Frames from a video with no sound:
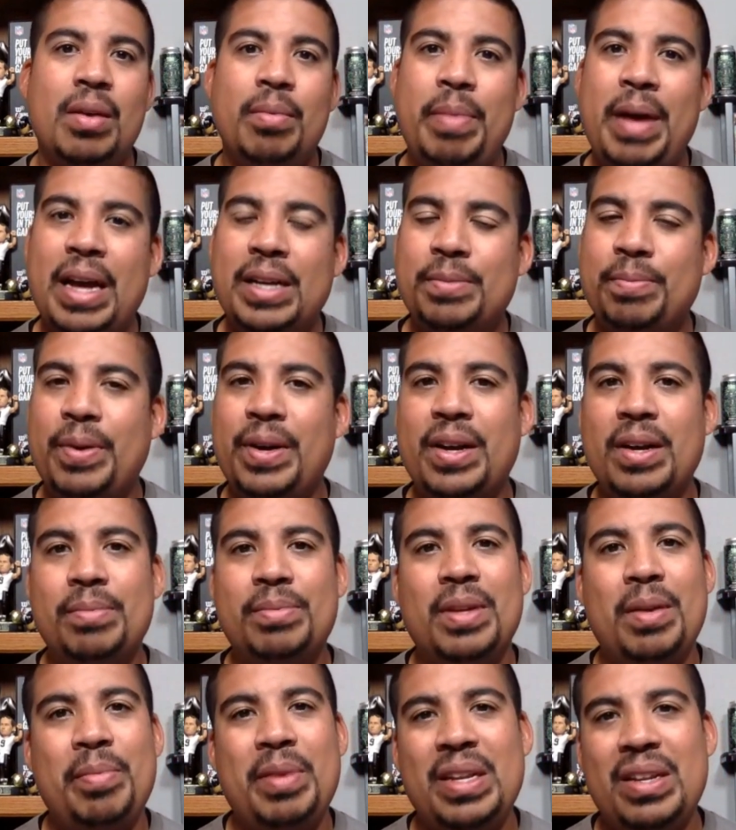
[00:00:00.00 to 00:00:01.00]
Pass
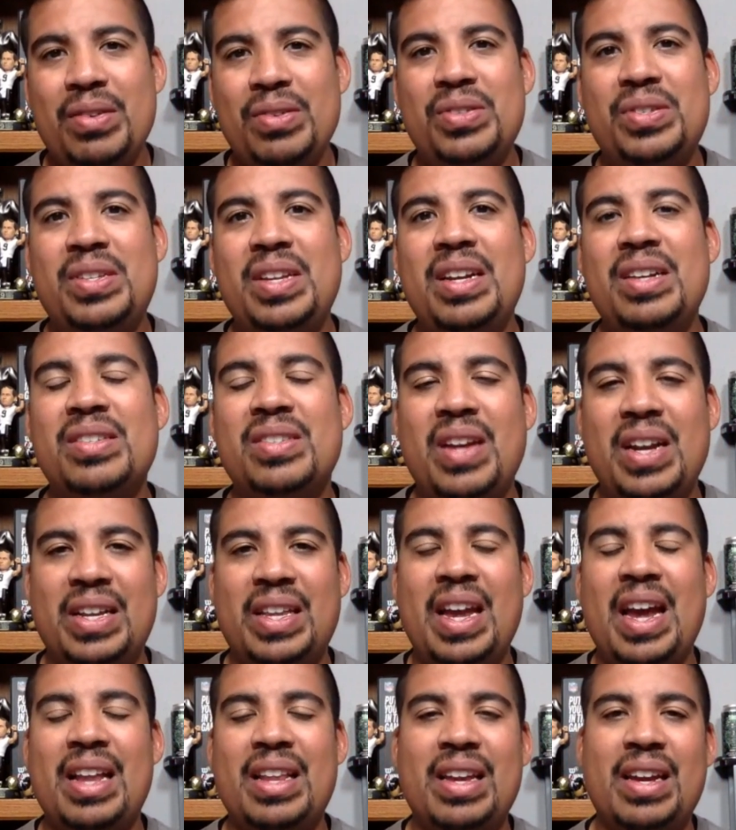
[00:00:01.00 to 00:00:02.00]
breakups. I mean, there's things like
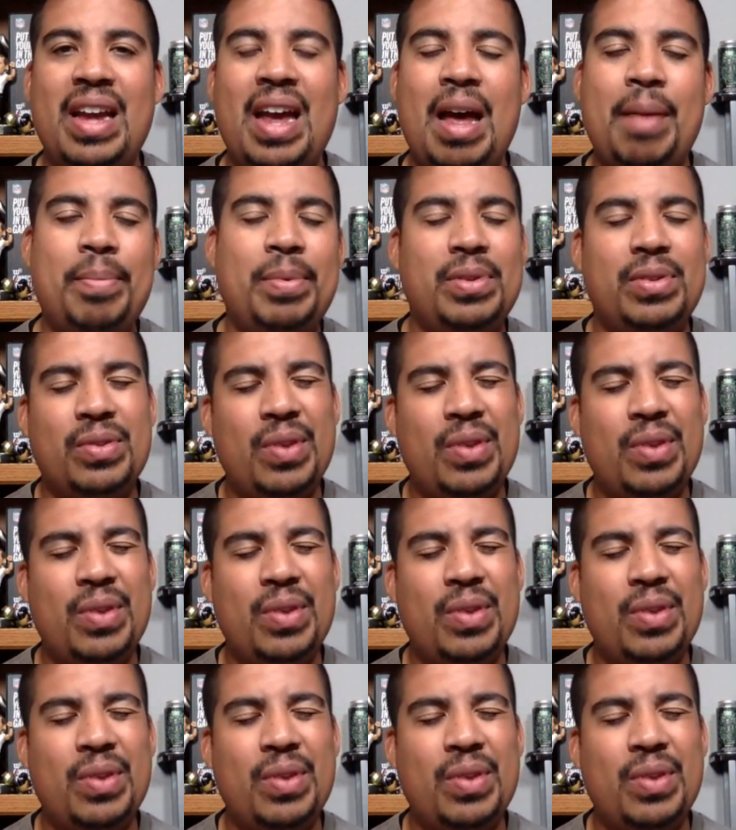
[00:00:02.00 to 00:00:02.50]
that that happen.